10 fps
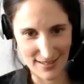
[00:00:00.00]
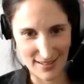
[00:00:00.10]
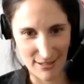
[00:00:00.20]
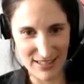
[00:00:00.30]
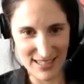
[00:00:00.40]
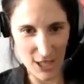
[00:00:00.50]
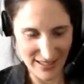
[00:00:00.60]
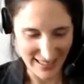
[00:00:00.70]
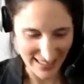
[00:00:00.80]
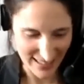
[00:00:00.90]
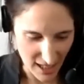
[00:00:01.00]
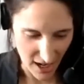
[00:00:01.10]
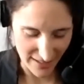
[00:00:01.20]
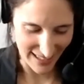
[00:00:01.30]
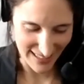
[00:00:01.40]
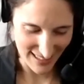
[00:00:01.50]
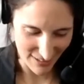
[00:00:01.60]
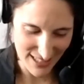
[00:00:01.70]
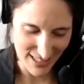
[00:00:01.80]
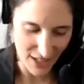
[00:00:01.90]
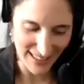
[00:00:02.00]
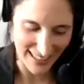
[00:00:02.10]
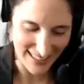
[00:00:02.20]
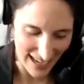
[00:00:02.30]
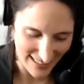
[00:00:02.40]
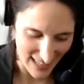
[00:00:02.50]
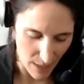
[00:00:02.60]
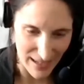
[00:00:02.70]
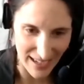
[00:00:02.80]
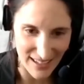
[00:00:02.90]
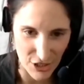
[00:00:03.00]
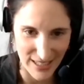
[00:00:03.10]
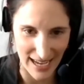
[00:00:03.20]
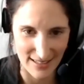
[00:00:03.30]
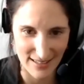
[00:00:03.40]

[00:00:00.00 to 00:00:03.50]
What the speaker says: If it's not if it's not the exact same exercise,